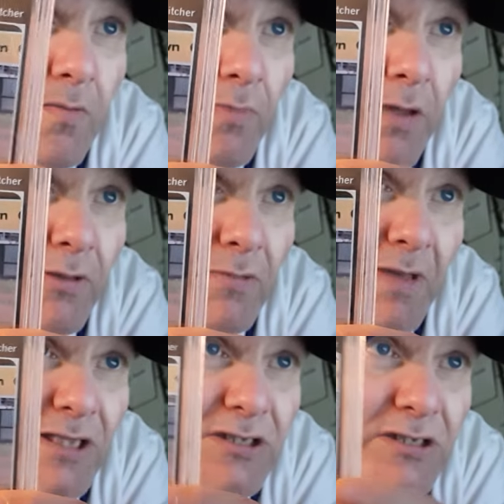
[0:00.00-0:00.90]
Played with the
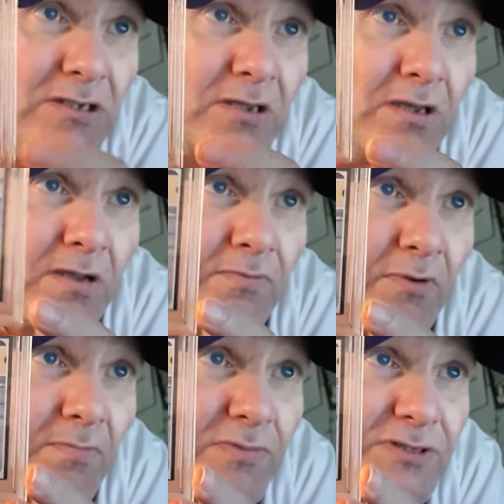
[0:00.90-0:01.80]
Mets
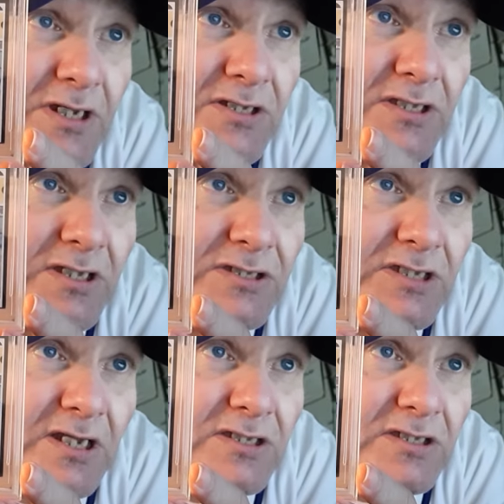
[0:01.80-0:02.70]
from
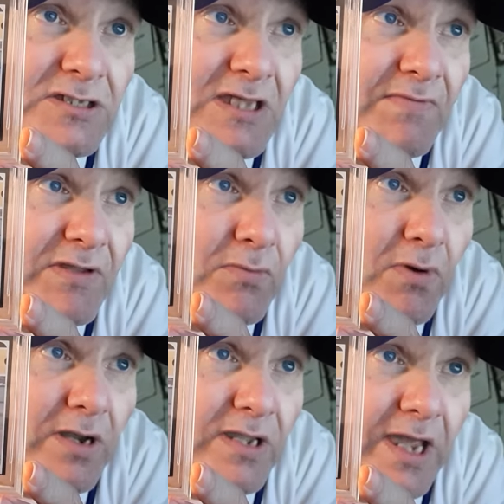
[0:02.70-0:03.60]
66 to
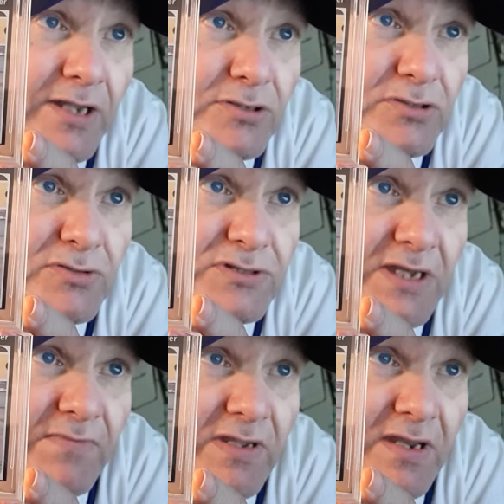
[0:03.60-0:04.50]
71, the Angels from
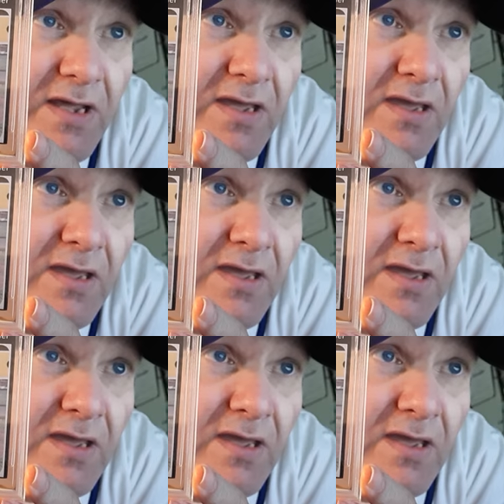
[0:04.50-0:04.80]
72